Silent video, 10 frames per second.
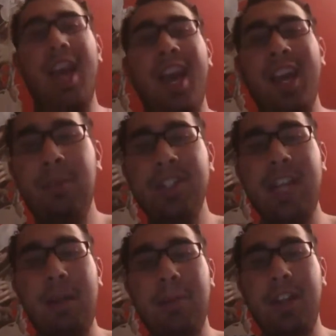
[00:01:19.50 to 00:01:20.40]
Hey, what
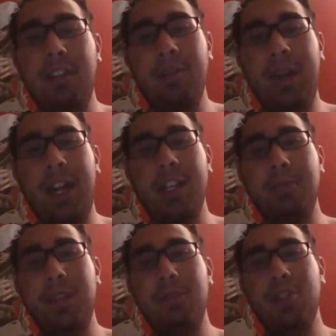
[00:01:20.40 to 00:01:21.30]
is happening, everybody?
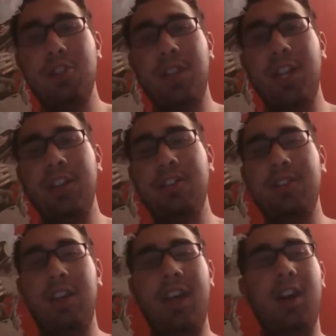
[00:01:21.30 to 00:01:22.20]
It's me, Musical
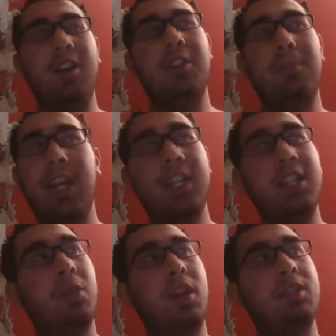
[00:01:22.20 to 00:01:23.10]
Witness, the Big
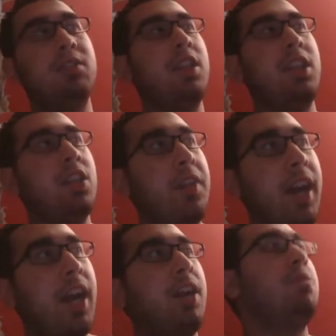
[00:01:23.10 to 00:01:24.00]
ID1, Ian
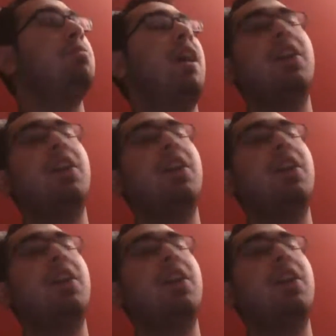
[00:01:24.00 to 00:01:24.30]
Devive. I